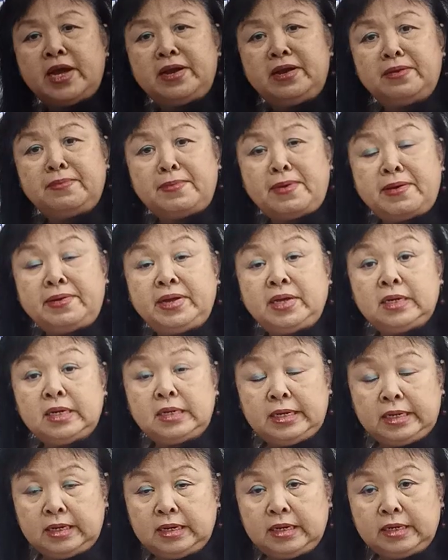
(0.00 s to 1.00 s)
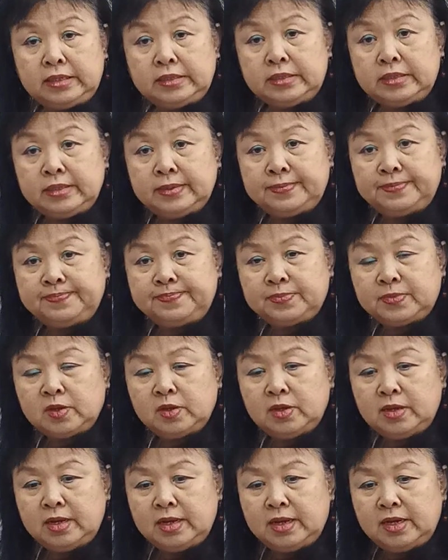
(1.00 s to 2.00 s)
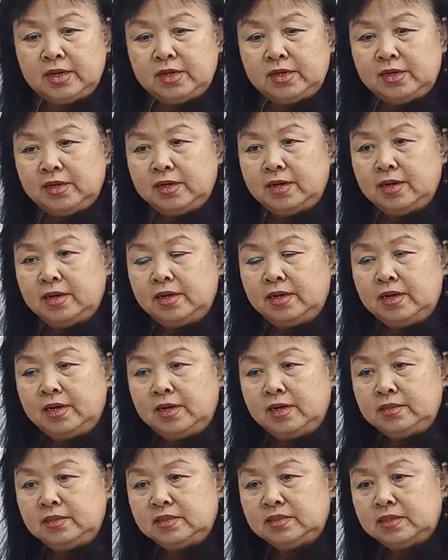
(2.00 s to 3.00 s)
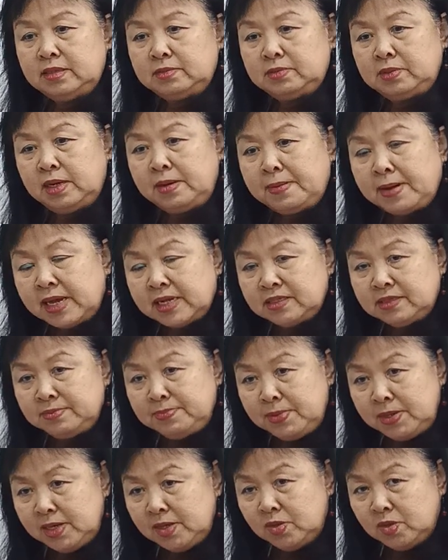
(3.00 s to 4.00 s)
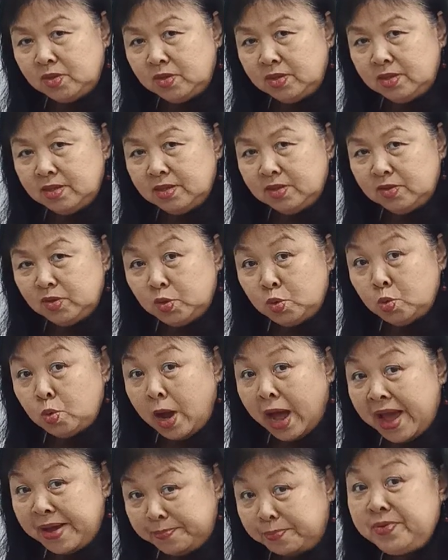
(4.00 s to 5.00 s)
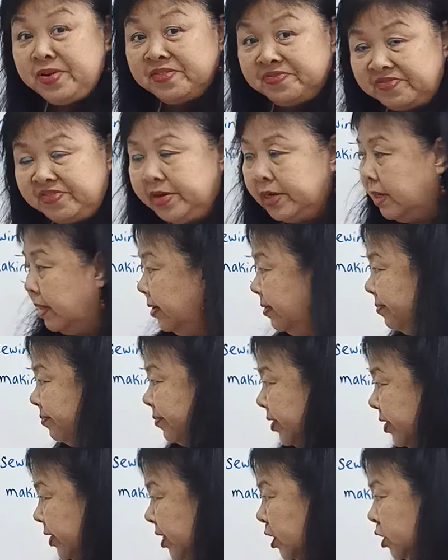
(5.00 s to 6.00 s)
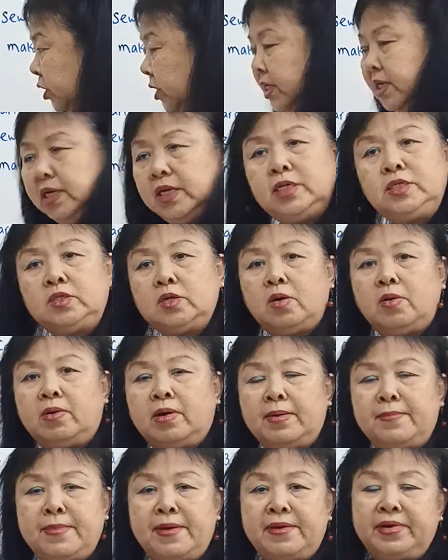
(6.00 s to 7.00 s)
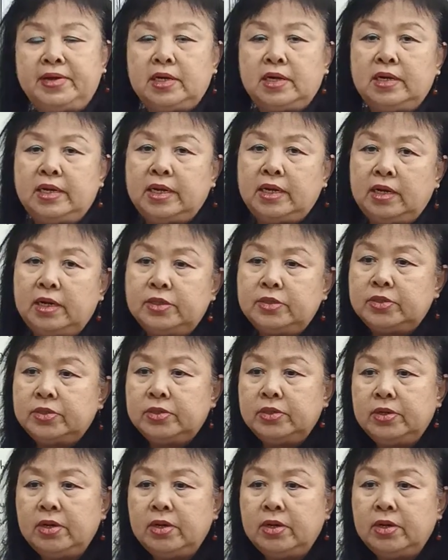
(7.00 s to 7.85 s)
and American English. The subscriber asked me, do I prefer British English or American English?